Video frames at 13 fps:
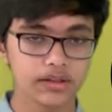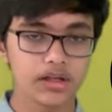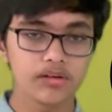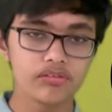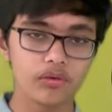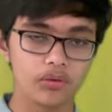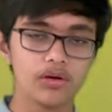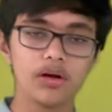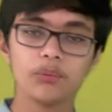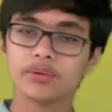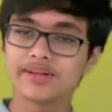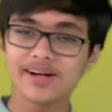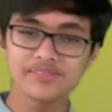So
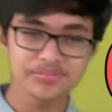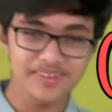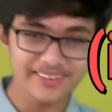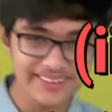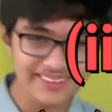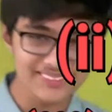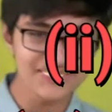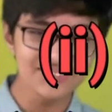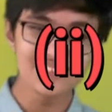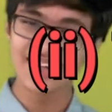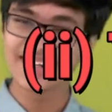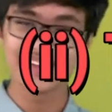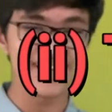without further ado,
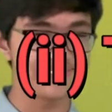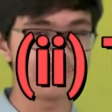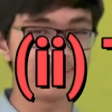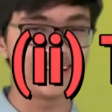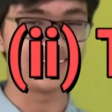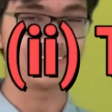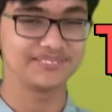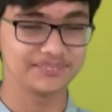let's begin.